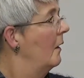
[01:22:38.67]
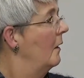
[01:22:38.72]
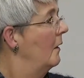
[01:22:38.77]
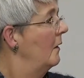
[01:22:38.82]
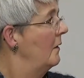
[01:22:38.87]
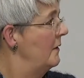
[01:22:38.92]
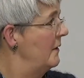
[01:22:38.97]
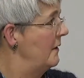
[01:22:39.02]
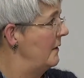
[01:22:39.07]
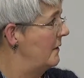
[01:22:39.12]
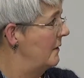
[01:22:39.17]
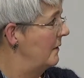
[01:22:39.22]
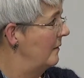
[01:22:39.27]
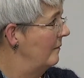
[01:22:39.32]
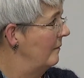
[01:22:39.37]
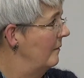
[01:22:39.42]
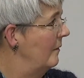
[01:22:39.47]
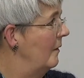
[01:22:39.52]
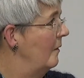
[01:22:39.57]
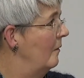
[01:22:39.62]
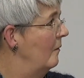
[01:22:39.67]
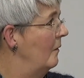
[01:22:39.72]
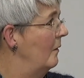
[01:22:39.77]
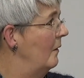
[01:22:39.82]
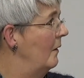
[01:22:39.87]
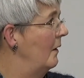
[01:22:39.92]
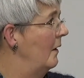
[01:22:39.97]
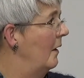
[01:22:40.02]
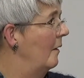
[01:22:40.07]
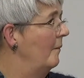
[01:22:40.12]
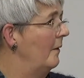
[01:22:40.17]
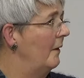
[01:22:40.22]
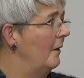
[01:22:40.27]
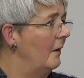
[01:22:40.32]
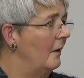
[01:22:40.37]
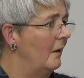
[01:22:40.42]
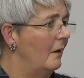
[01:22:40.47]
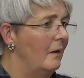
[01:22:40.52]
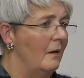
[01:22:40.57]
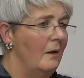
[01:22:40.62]
Indeed. It really, I
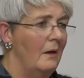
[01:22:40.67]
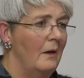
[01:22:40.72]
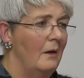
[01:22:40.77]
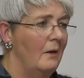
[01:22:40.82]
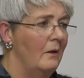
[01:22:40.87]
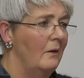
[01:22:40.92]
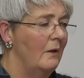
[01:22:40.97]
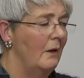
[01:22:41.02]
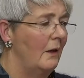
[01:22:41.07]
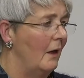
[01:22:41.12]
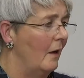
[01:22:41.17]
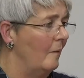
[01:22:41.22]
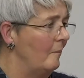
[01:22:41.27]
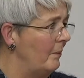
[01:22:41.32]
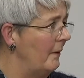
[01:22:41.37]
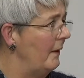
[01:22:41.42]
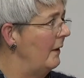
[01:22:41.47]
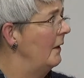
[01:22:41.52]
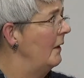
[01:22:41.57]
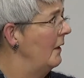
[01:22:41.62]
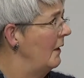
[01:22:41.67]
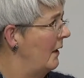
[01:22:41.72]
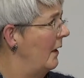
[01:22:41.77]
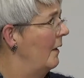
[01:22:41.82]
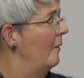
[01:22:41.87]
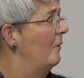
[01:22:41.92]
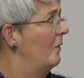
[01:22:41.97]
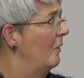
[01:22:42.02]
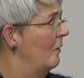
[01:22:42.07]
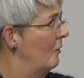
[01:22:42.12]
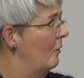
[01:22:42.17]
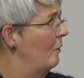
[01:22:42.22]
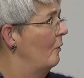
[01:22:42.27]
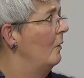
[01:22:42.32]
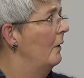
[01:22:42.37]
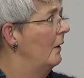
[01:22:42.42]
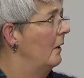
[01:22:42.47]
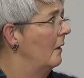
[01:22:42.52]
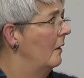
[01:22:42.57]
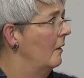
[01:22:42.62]
mean, the campaigning kept her
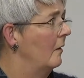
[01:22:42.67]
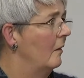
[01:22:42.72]
going.